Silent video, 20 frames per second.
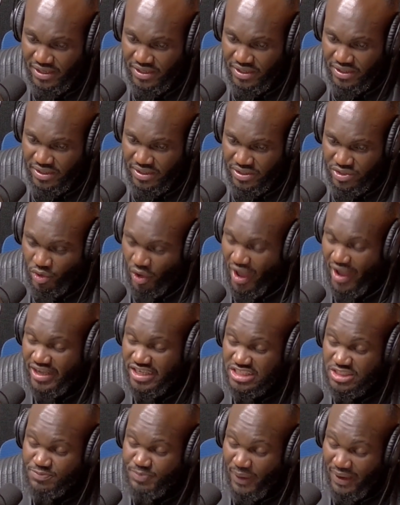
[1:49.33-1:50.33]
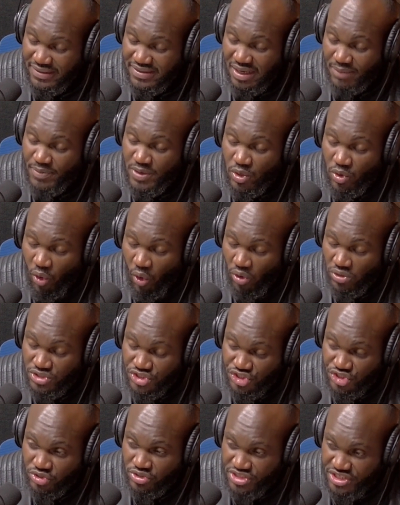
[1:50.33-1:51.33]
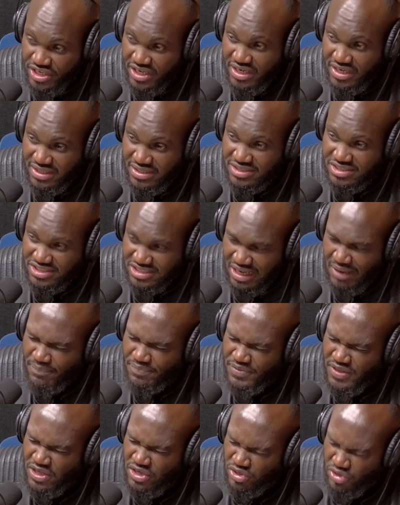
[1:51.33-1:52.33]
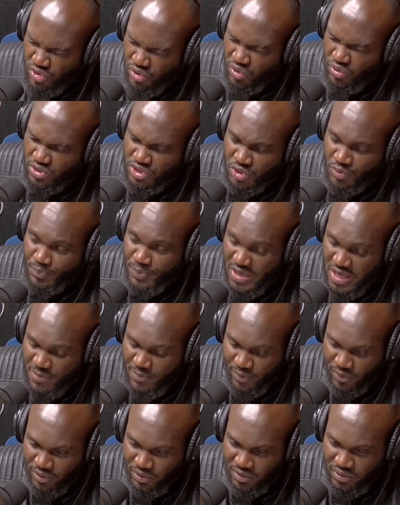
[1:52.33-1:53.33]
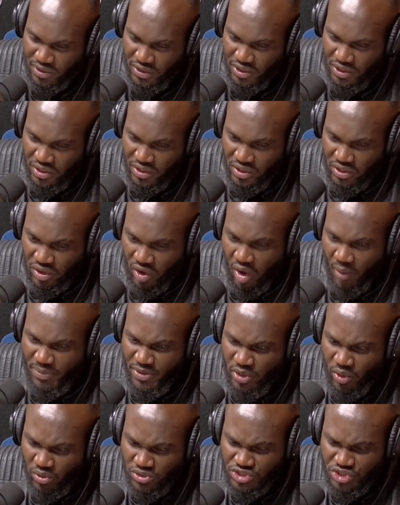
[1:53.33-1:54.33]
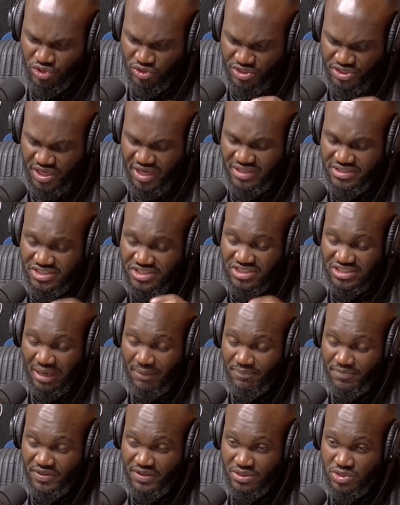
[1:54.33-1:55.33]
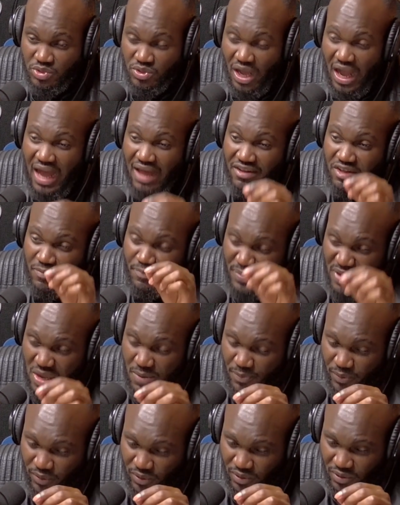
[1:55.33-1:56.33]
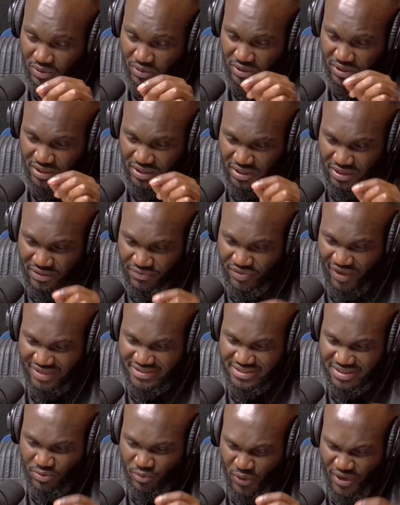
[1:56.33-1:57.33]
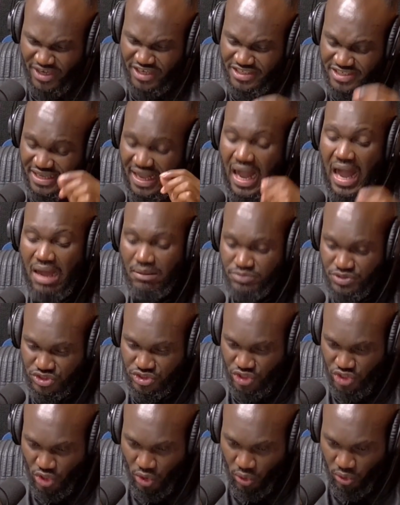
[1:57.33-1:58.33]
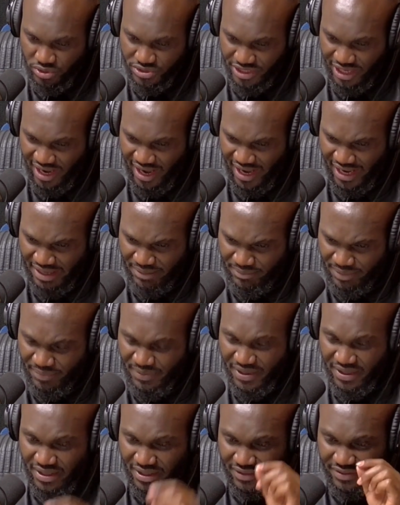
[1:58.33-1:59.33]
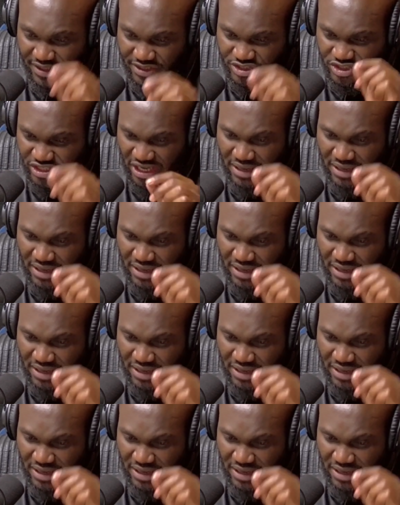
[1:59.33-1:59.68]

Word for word: You expect that because you did something good to people or because you did something to other people, that when it comes to your time, the same,